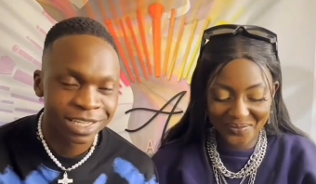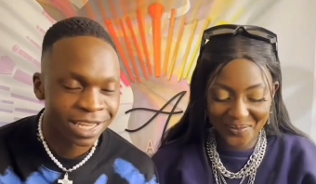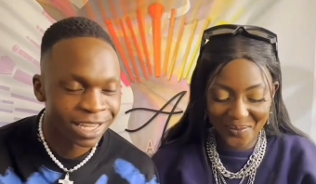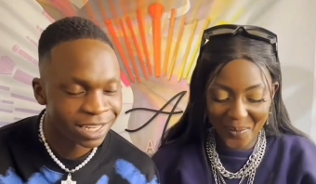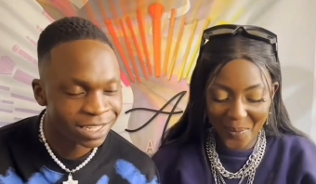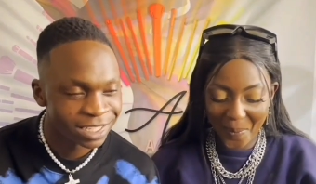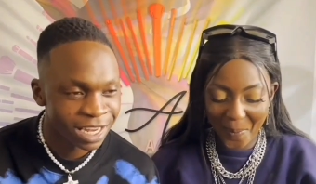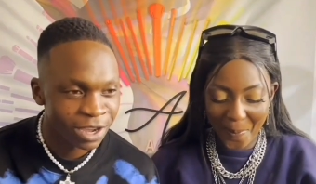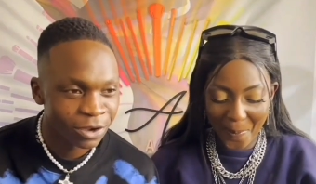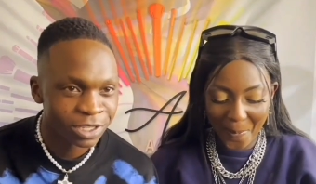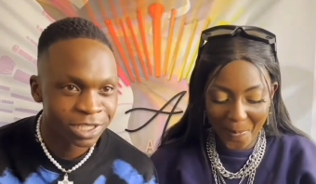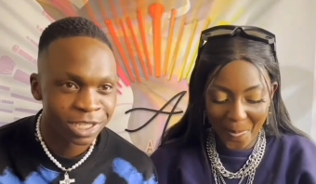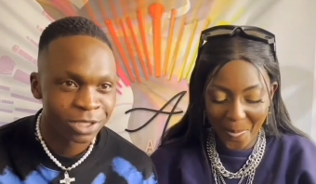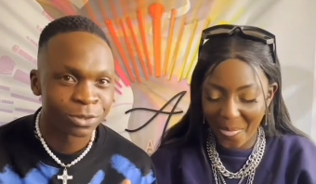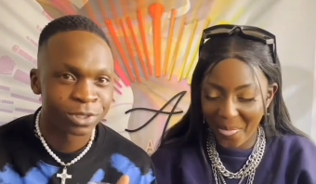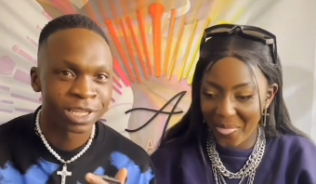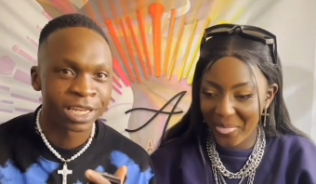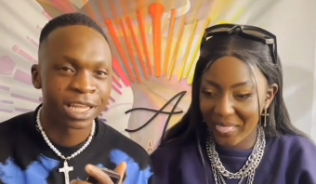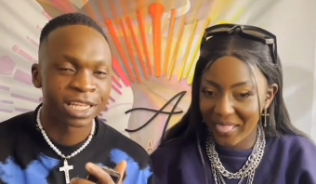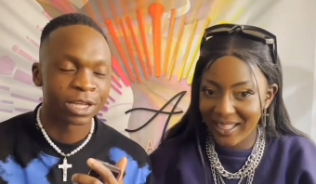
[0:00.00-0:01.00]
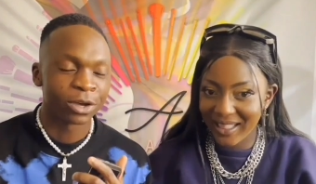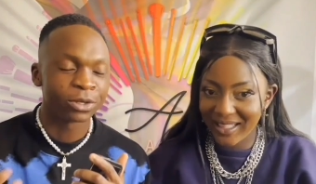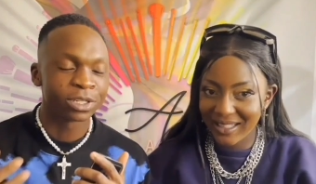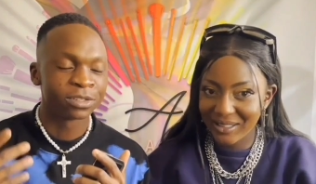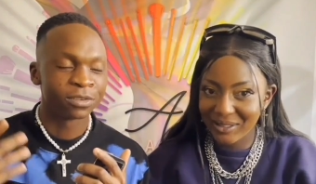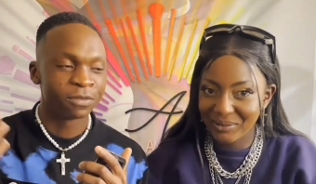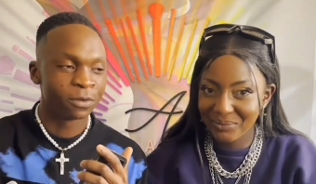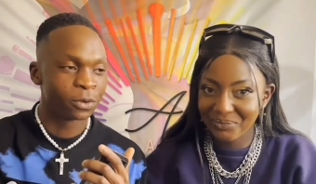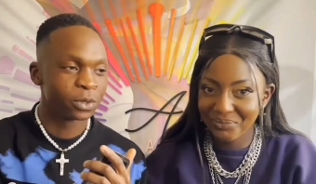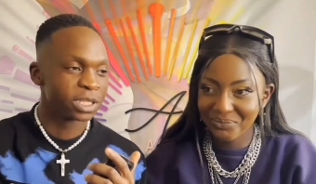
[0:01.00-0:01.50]
Speaker 1: and now she has to tell us how she
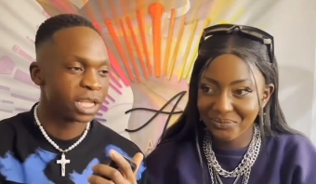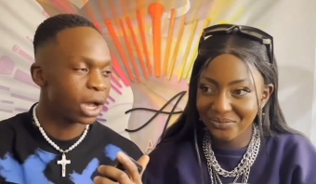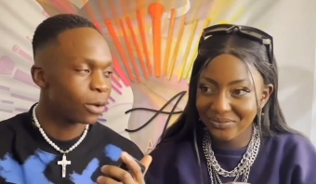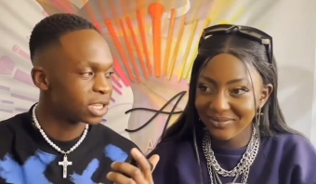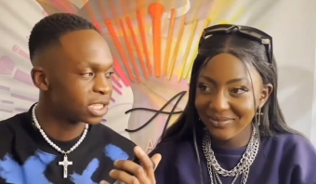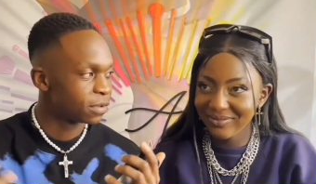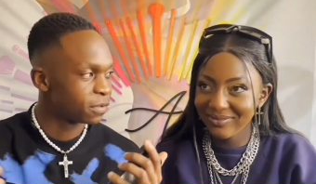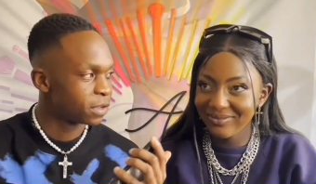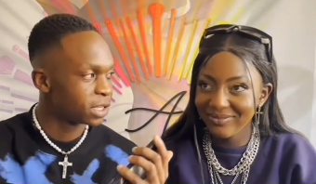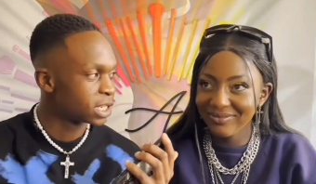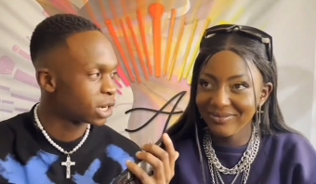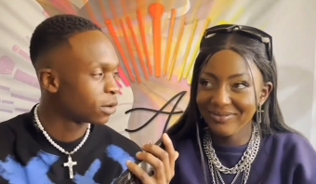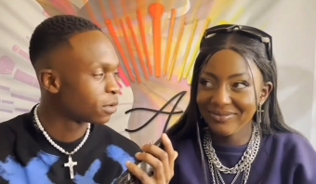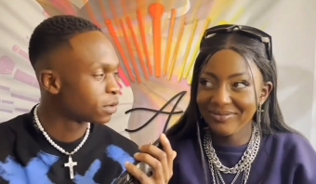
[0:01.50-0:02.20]
feels. How was the first round?